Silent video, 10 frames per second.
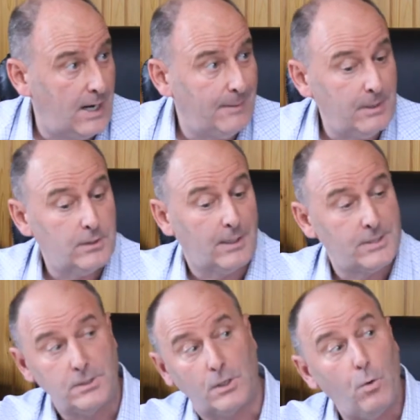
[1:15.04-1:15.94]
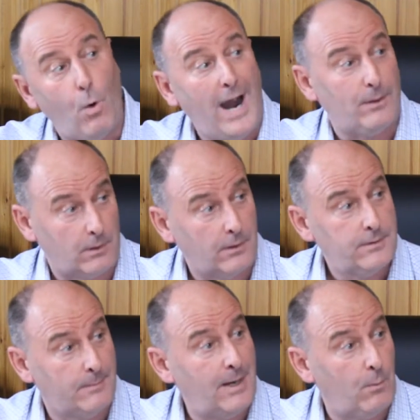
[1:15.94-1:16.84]
time, either as an acquirer,
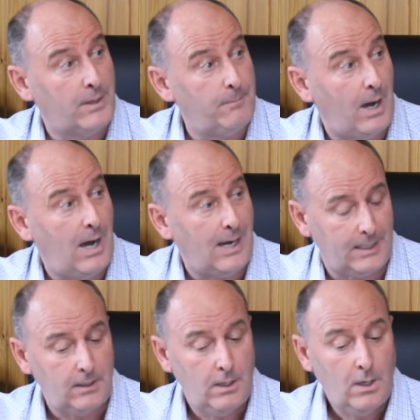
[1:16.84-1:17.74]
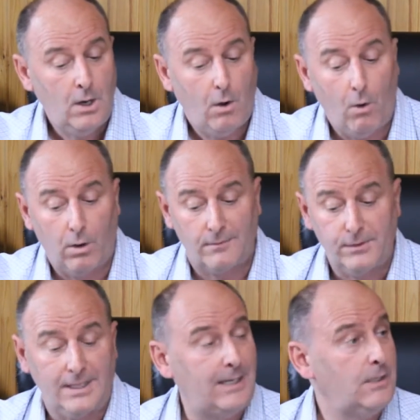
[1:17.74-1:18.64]
they might want to buy, or if
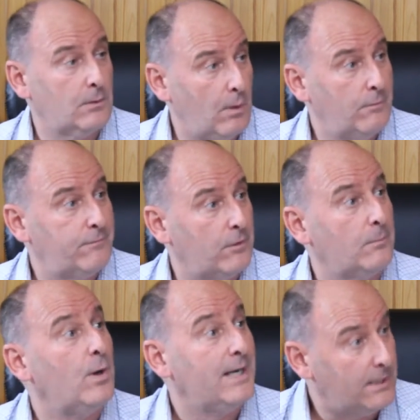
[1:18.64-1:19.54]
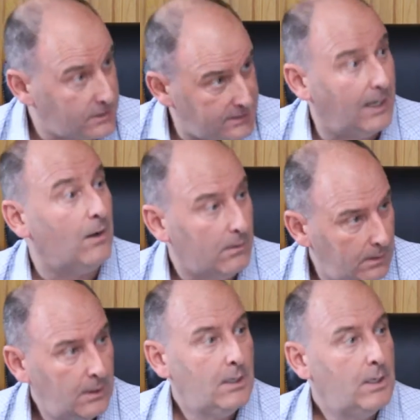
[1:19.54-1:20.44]
they're getting their own firm ready to sell.
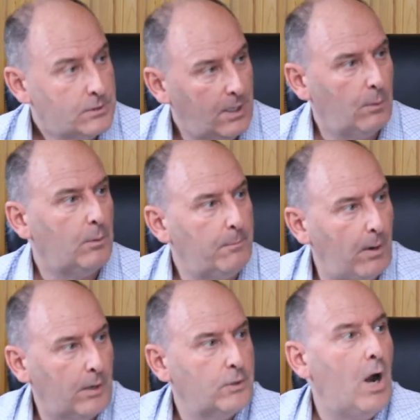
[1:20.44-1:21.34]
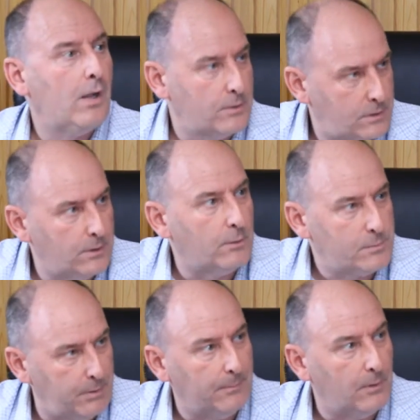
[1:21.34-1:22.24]
So I want to impart knowledge to those
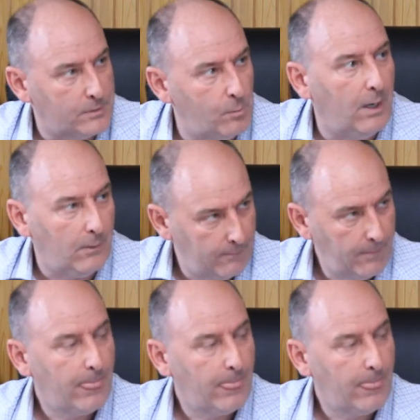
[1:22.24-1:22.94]
people as well.